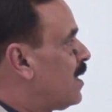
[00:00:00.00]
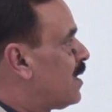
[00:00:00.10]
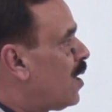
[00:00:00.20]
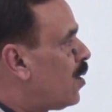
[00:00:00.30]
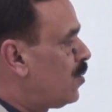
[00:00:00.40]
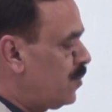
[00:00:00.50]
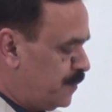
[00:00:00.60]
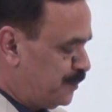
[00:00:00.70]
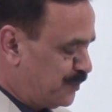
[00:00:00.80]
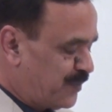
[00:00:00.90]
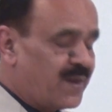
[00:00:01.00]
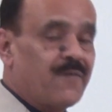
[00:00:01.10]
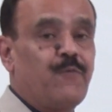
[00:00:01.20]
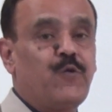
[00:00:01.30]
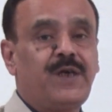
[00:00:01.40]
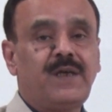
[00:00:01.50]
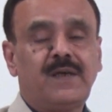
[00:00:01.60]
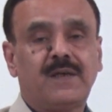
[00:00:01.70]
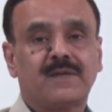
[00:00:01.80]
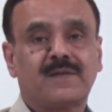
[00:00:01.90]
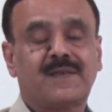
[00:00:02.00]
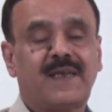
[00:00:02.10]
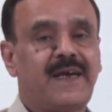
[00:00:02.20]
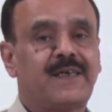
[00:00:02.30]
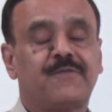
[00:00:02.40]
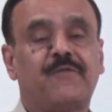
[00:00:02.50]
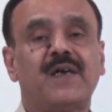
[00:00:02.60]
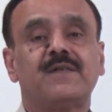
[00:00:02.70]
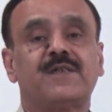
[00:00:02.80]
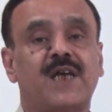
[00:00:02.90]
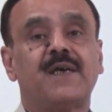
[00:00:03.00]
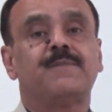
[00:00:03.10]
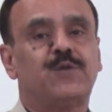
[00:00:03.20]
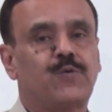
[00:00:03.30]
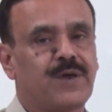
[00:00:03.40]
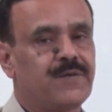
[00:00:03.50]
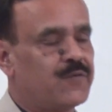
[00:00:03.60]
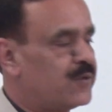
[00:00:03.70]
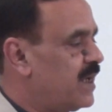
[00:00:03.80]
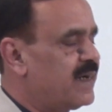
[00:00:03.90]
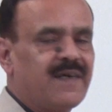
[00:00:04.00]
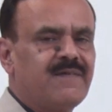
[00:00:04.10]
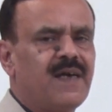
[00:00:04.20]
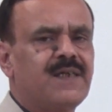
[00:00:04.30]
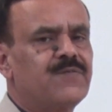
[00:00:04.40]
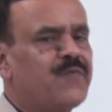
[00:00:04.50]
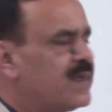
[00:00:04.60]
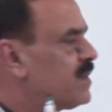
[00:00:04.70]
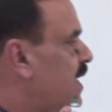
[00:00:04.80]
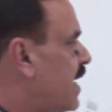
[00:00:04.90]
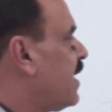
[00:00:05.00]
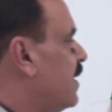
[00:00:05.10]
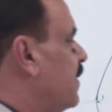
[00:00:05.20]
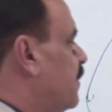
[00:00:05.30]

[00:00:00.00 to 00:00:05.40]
Now we select one time unit for that, and that is 1 second.